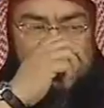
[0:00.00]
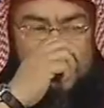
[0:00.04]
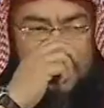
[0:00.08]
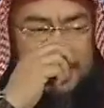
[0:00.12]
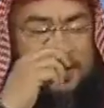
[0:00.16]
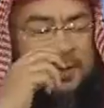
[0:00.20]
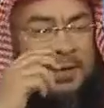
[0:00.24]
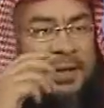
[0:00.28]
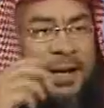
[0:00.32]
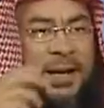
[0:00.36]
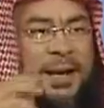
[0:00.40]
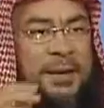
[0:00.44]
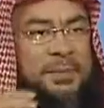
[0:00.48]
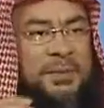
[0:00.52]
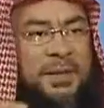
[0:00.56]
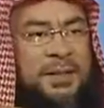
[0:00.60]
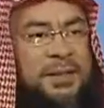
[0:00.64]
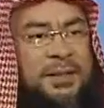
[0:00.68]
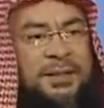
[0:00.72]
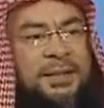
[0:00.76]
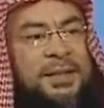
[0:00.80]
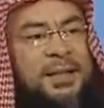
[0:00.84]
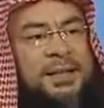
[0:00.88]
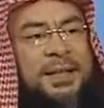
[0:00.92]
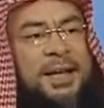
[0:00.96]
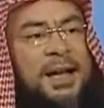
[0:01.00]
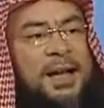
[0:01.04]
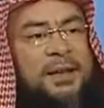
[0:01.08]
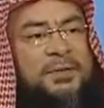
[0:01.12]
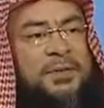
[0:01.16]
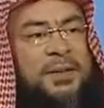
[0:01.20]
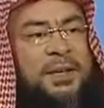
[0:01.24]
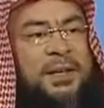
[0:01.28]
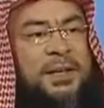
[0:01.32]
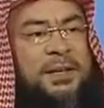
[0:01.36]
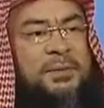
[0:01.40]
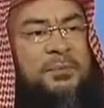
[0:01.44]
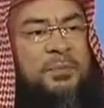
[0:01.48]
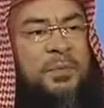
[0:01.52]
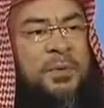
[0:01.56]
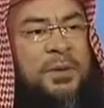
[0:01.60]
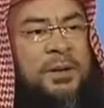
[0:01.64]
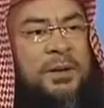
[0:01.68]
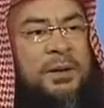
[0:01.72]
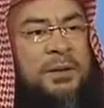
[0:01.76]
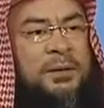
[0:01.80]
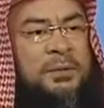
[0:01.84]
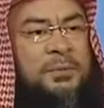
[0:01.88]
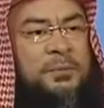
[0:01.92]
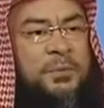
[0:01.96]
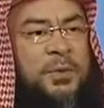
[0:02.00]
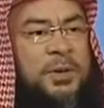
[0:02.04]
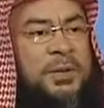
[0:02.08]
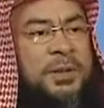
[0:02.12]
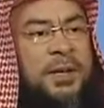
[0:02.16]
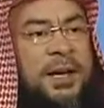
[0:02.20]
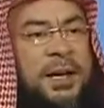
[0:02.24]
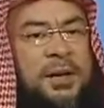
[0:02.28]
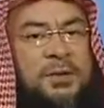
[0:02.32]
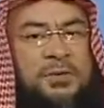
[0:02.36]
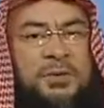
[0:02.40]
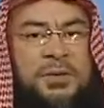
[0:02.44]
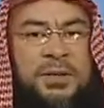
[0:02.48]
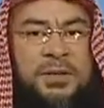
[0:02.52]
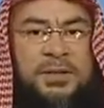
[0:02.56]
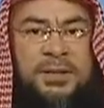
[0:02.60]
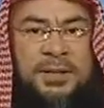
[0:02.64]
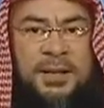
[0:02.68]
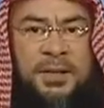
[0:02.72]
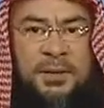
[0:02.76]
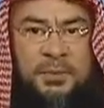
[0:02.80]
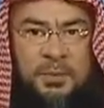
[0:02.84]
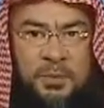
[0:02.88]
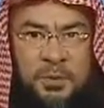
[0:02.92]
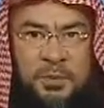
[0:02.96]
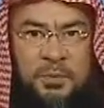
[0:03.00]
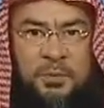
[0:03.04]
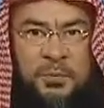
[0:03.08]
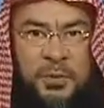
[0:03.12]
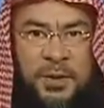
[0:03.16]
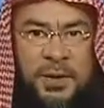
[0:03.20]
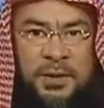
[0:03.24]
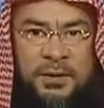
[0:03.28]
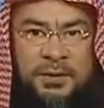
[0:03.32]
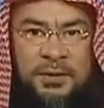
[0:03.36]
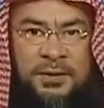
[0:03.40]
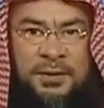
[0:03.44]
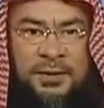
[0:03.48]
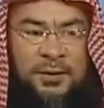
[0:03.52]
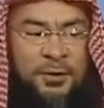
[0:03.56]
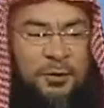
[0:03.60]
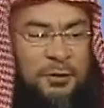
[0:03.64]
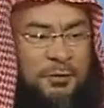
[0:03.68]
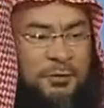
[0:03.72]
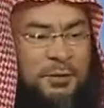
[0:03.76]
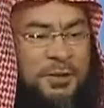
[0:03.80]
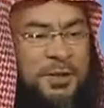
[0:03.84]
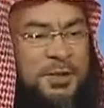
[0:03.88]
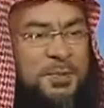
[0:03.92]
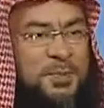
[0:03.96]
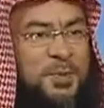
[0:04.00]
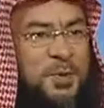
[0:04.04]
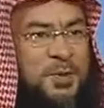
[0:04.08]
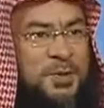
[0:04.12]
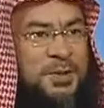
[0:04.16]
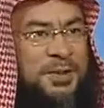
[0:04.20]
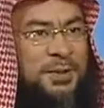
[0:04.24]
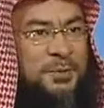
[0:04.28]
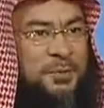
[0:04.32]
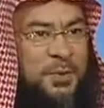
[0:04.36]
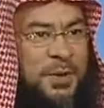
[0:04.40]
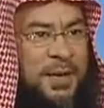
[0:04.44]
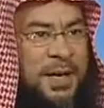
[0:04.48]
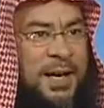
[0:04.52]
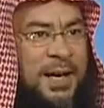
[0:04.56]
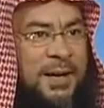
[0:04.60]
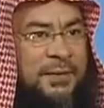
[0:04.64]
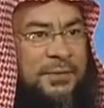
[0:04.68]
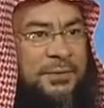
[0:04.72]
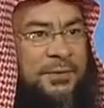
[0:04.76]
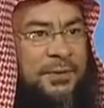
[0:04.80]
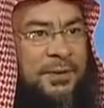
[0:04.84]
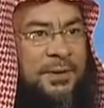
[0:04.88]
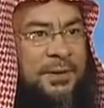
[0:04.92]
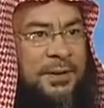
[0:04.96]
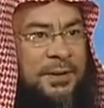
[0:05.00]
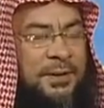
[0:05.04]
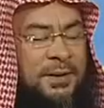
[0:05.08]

their time, they did not have any print houses that would print all these books that we have.